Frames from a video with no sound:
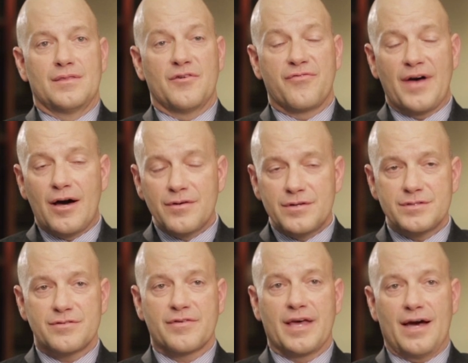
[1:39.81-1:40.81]
The
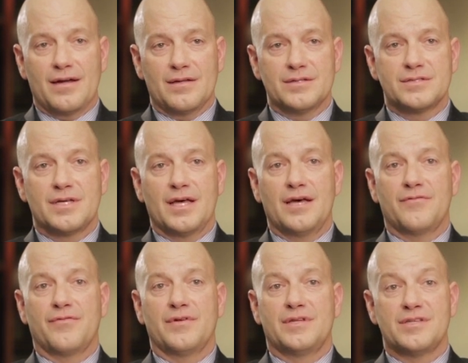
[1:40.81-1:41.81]
founders of Catalyst
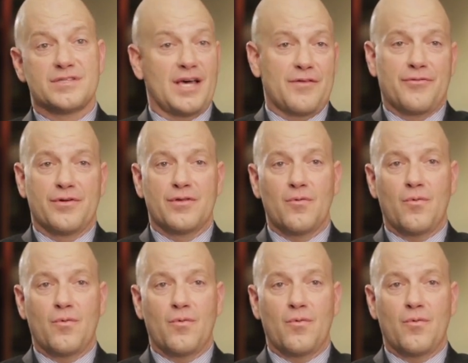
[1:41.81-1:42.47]
have deciphered